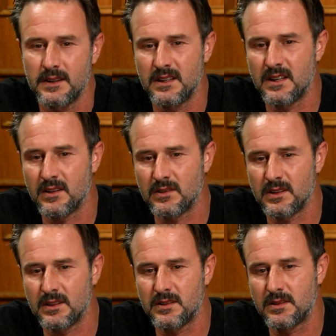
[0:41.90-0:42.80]
you know,
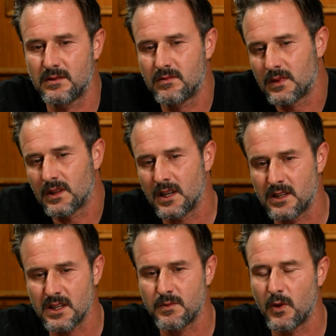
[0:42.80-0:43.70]
it's
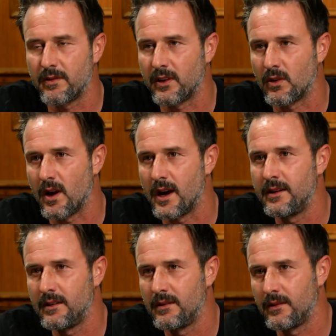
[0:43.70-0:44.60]
just more of a grind,